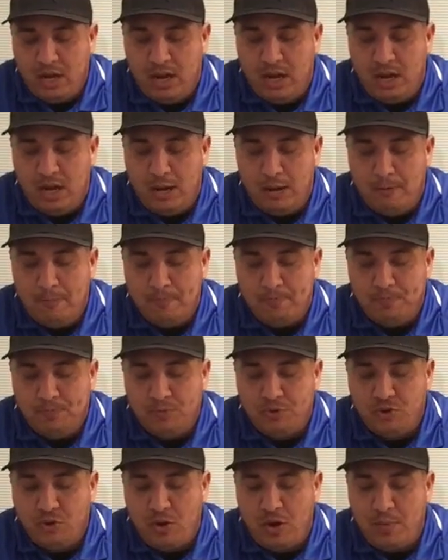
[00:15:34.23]

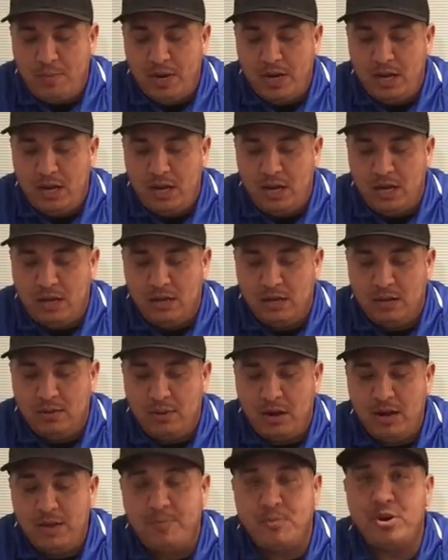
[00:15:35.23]
So I'm gonna
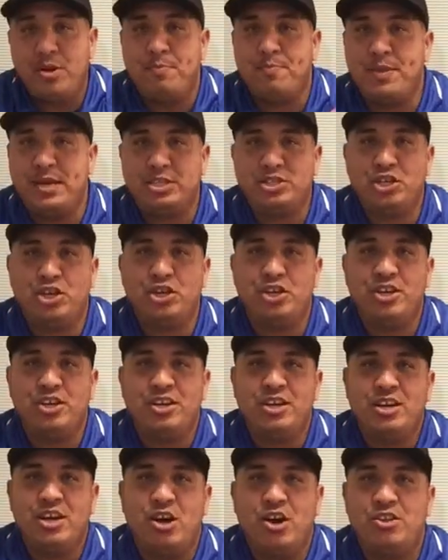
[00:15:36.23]
probably put a picture
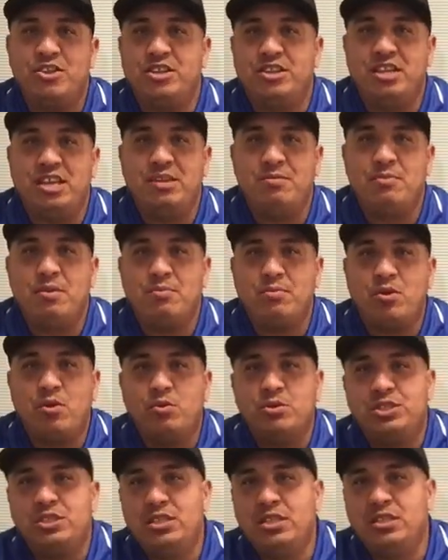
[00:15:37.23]
of the team. I'm
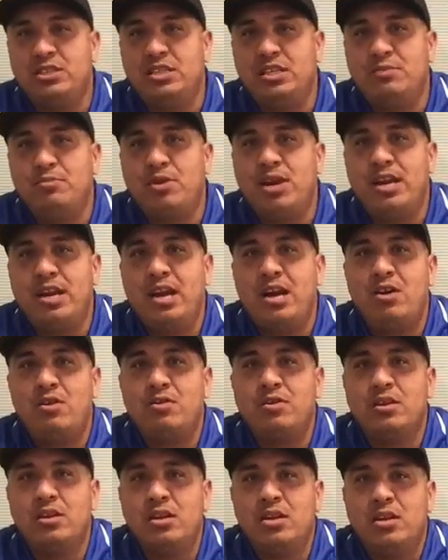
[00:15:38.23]
coaching the team right
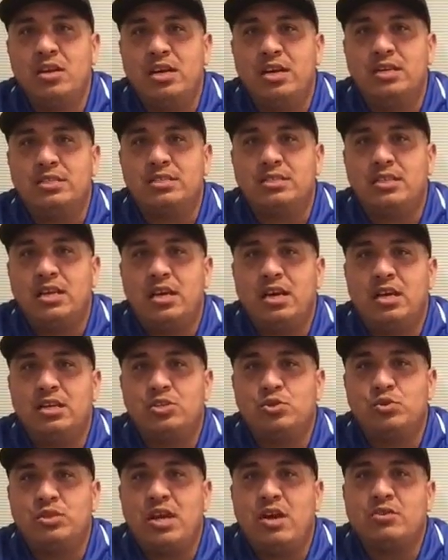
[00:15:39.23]
now. It's the
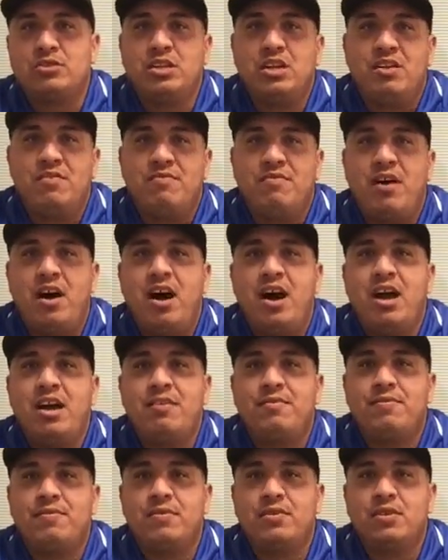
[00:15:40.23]

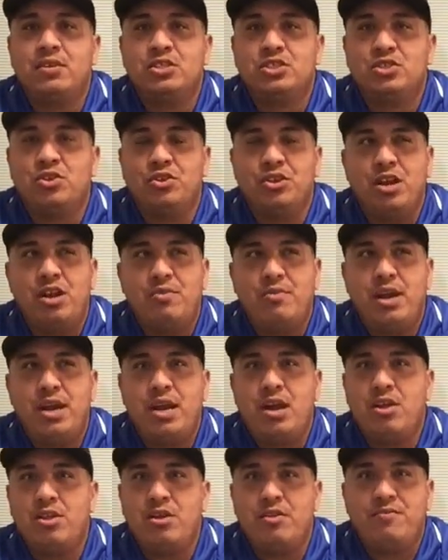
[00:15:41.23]
2005. So
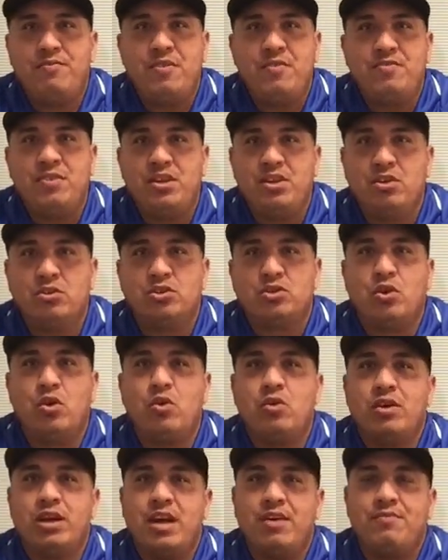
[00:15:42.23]
they're 15 years
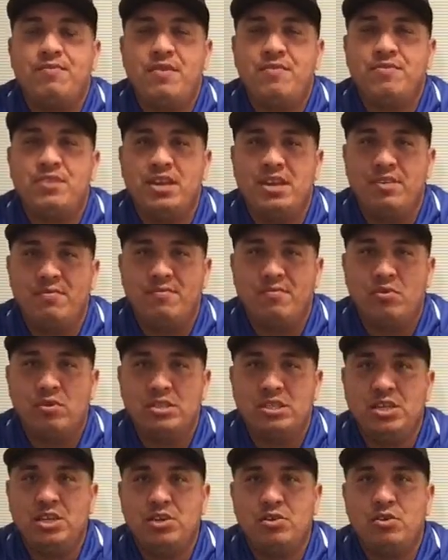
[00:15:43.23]
old. I got 15 and
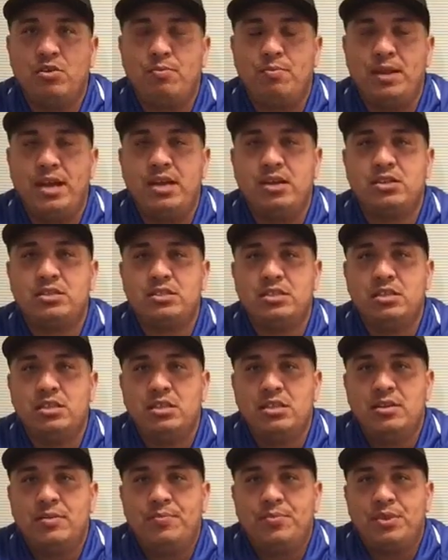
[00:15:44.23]
14-year-old players.
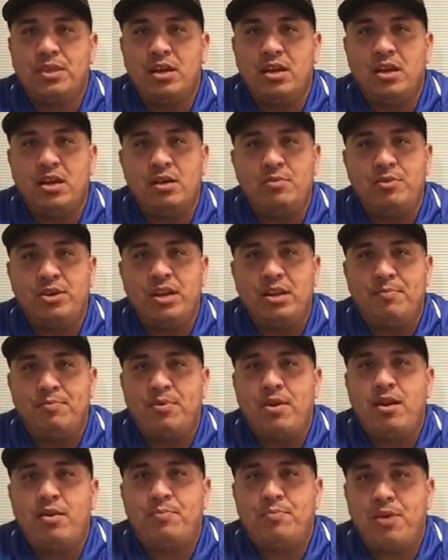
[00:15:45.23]
Really
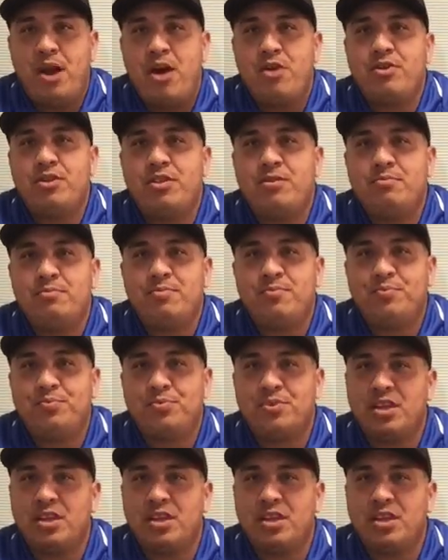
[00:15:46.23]
proud of them.